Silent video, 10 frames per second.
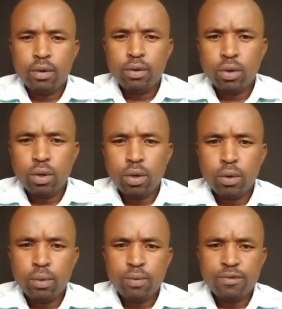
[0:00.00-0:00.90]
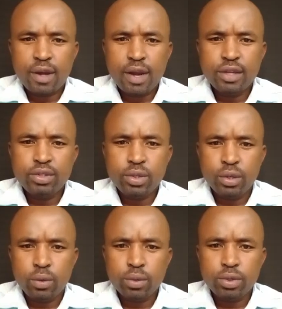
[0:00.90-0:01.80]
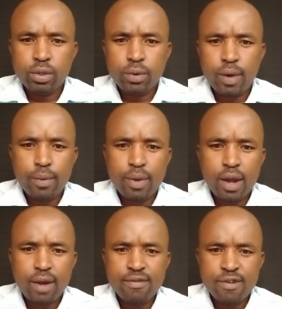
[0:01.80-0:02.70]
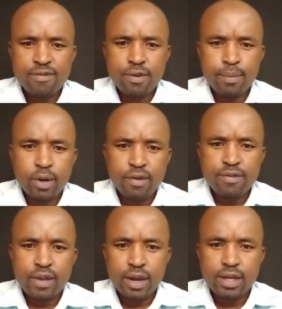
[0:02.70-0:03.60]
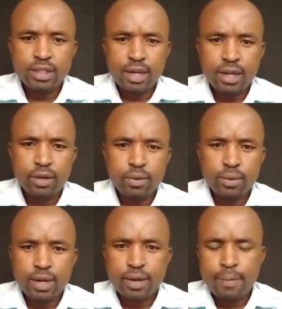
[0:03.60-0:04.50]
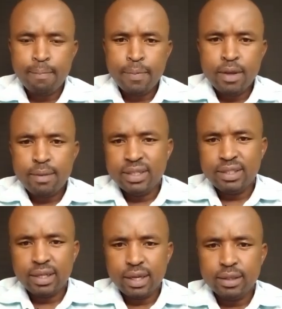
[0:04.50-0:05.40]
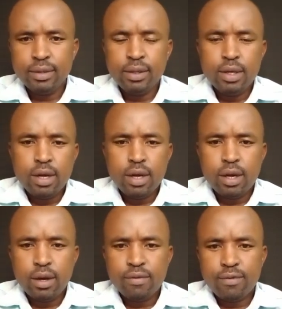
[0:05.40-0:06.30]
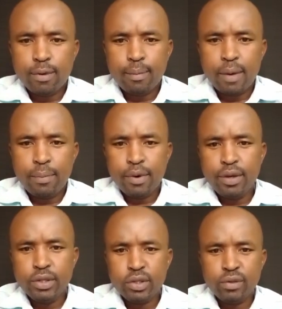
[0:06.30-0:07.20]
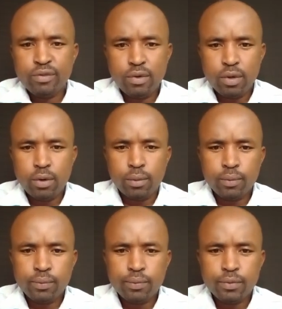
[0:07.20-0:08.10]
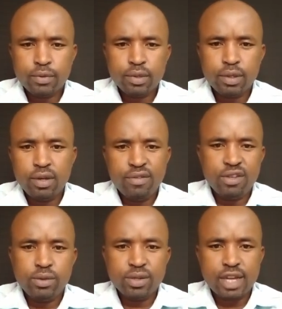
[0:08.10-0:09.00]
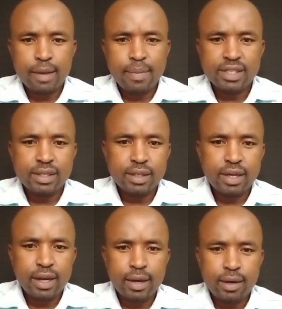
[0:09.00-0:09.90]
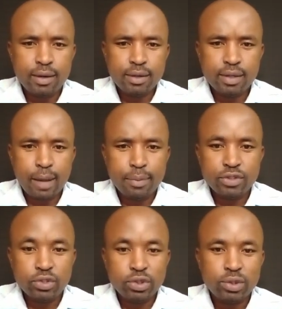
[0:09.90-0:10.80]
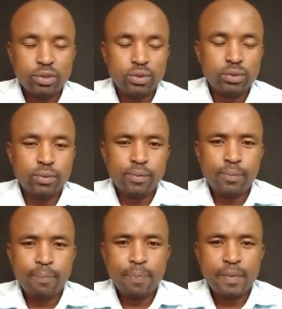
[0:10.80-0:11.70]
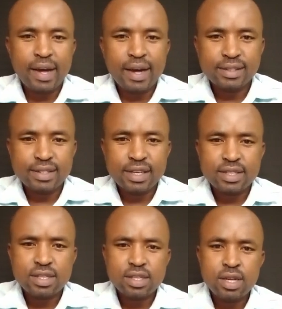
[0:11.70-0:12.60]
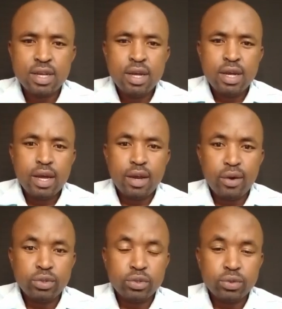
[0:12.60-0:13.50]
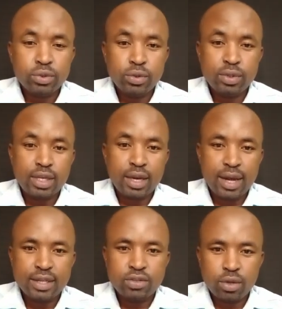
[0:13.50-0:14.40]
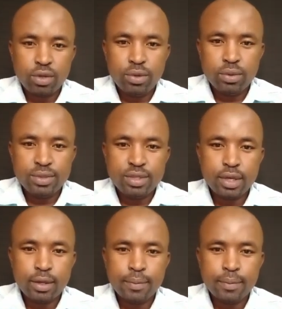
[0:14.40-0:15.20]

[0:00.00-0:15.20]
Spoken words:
grow financial inclusion where we have everybody financially included. Basically, from a point of no, individuals are better in a position to access and also utilize or use